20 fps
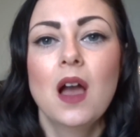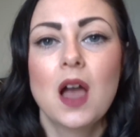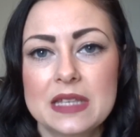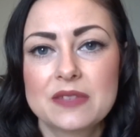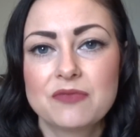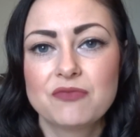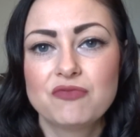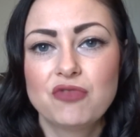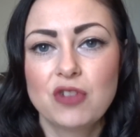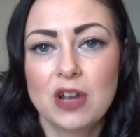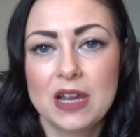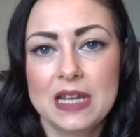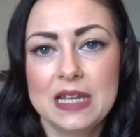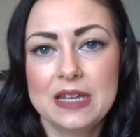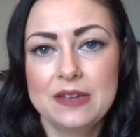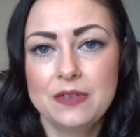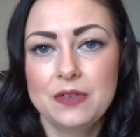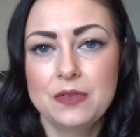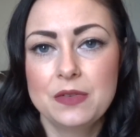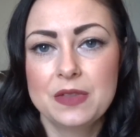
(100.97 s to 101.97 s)
It's
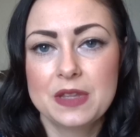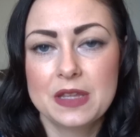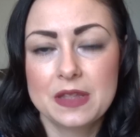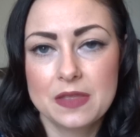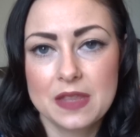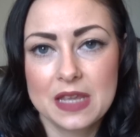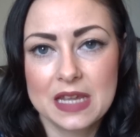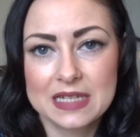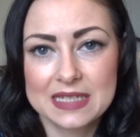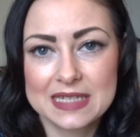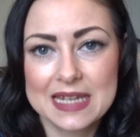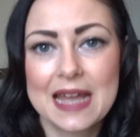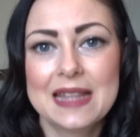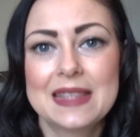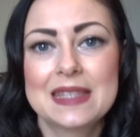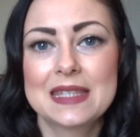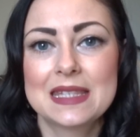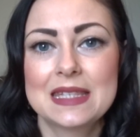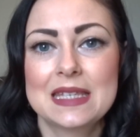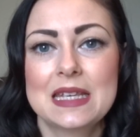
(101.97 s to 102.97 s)
really the
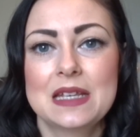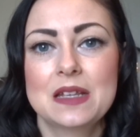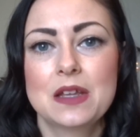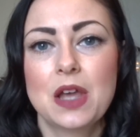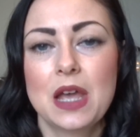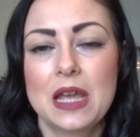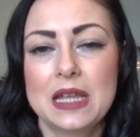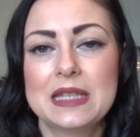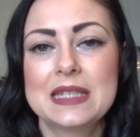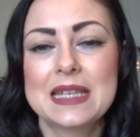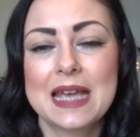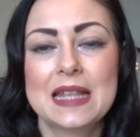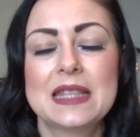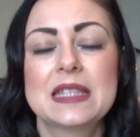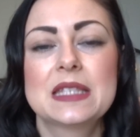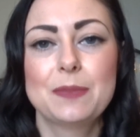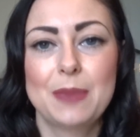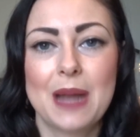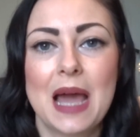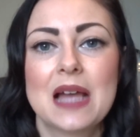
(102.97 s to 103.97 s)
intense
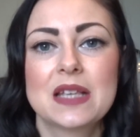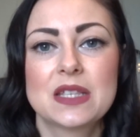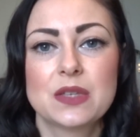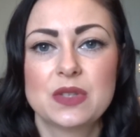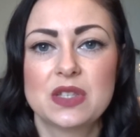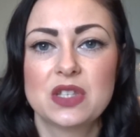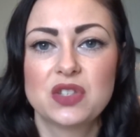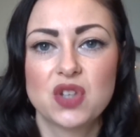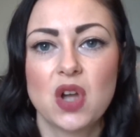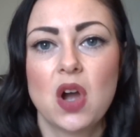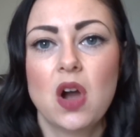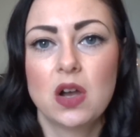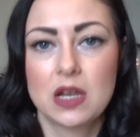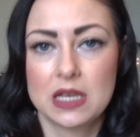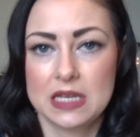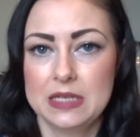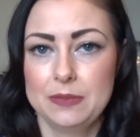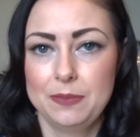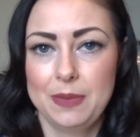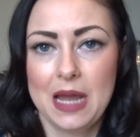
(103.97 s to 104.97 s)
black, so it's the
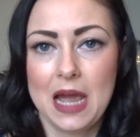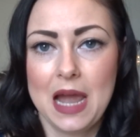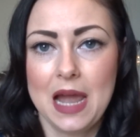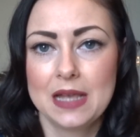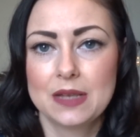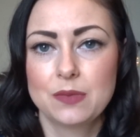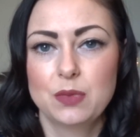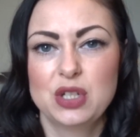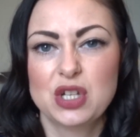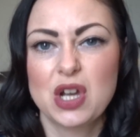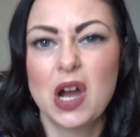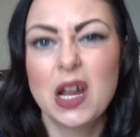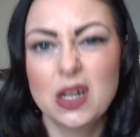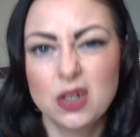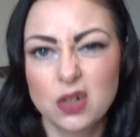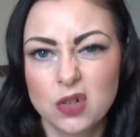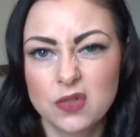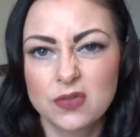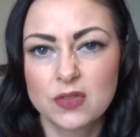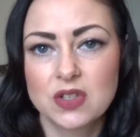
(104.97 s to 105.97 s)
darkest black, which I
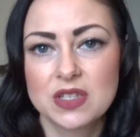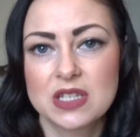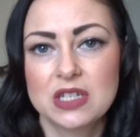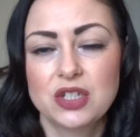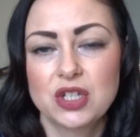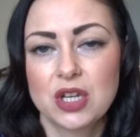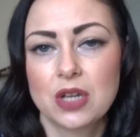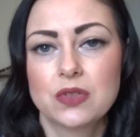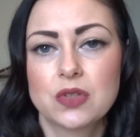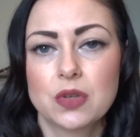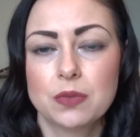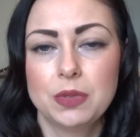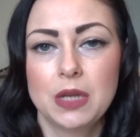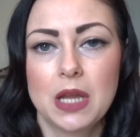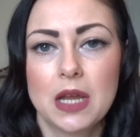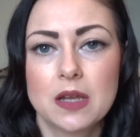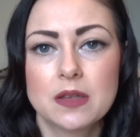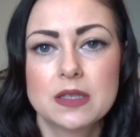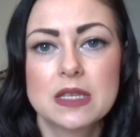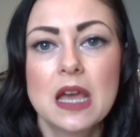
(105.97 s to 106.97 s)
love because it shows up
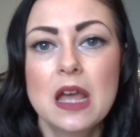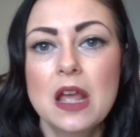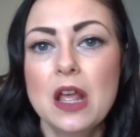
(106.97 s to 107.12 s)
loads.